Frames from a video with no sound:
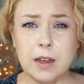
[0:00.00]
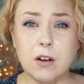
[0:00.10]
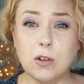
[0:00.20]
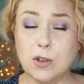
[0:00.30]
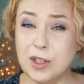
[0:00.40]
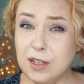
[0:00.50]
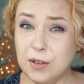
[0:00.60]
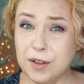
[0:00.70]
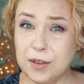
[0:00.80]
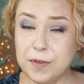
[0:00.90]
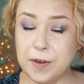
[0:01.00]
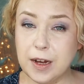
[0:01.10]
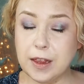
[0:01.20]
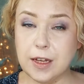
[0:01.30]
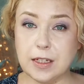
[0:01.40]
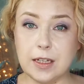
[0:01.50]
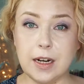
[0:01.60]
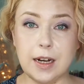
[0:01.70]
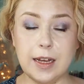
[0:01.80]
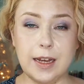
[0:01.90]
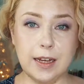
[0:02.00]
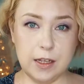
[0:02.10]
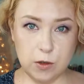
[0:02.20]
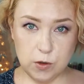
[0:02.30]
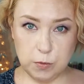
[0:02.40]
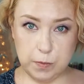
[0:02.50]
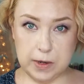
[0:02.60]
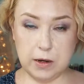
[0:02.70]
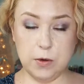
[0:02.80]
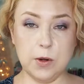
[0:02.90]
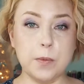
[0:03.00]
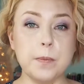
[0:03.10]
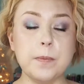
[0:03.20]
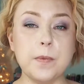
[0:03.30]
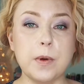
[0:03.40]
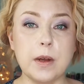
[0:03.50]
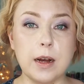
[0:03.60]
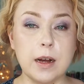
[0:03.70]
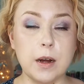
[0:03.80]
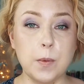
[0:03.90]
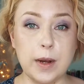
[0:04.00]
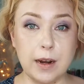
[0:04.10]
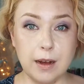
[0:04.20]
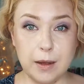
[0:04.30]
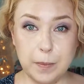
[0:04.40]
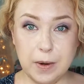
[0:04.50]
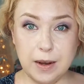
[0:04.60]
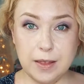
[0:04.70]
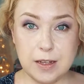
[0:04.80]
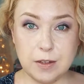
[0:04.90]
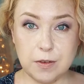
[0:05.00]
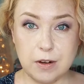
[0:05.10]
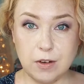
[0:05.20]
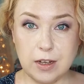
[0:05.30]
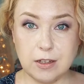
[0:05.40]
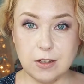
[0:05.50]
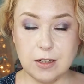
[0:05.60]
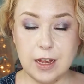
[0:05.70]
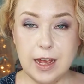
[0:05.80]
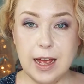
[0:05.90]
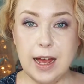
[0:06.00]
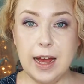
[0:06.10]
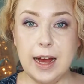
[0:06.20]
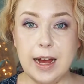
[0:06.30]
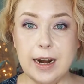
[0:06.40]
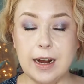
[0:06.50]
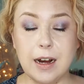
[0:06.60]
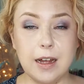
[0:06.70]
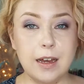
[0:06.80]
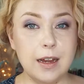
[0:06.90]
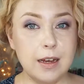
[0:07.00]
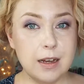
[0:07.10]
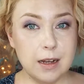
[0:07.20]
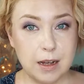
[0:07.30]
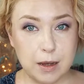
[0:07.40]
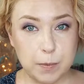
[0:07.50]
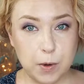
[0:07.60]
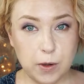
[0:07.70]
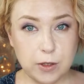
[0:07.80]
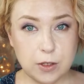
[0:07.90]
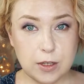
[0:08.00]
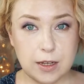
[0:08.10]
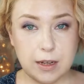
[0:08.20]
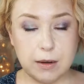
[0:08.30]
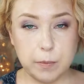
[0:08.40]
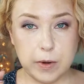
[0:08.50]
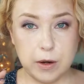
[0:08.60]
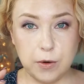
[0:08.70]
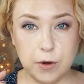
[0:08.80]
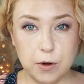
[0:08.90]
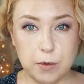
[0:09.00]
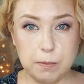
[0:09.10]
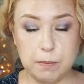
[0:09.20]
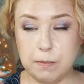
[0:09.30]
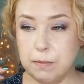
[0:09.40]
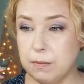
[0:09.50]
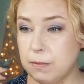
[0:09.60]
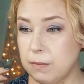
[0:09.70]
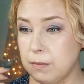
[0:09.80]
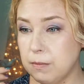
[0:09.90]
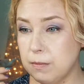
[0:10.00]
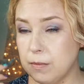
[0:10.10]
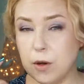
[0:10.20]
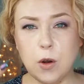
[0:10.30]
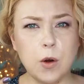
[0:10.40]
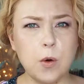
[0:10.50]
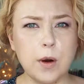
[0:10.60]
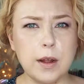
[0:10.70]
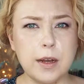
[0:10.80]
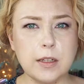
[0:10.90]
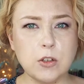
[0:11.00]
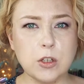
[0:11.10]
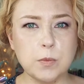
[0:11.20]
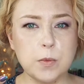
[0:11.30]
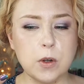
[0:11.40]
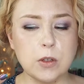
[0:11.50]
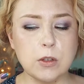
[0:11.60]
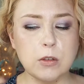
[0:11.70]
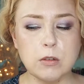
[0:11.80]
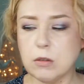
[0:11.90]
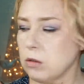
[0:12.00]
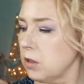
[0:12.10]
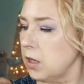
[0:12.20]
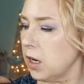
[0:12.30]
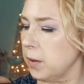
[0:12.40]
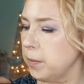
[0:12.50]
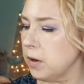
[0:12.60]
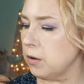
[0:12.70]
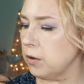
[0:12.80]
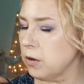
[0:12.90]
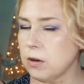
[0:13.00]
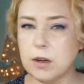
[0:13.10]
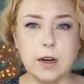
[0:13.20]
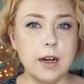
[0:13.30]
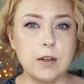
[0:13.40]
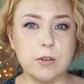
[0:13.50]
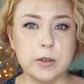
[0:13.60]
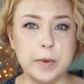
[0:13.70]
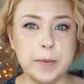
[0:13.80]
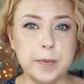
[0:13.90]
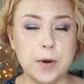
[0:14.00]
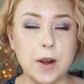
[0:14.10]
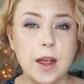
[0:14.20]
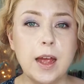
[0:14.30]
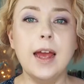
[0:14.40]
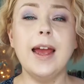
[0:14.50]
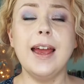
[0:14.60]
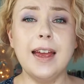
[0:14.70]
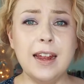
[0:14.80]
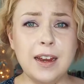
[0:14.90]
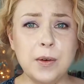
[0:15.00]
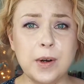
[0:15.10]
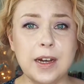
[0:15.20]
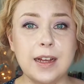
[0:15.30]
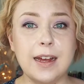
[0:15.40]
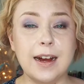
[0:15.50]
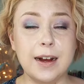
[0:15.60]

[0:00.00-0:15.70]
Considering the fact that I did use powder when I applied this foundation, and I did blot and powder. No, I did just blot. Did I powder? I don't remember. Anyway,